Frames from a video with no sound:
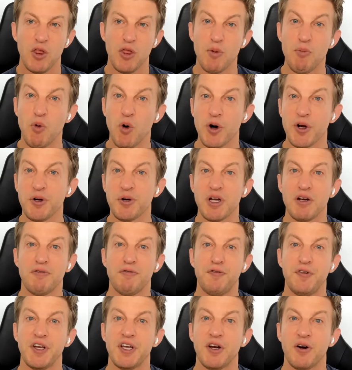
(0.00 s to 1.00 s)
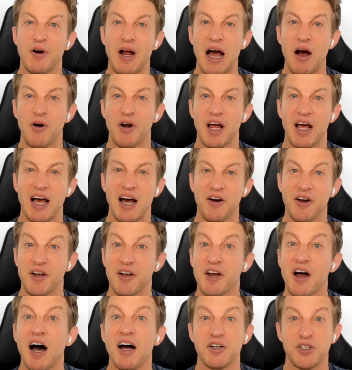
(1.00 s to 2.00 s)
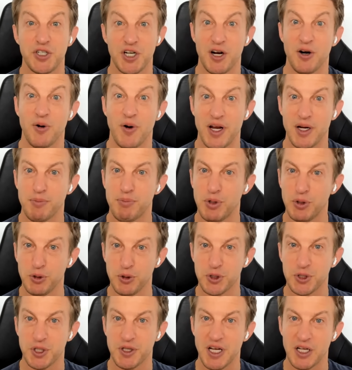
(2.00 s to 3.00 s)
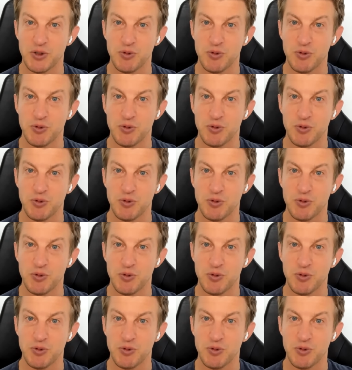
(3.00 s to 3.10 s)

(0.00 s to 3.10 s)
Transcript: the more you can figure out how to not generate pollution.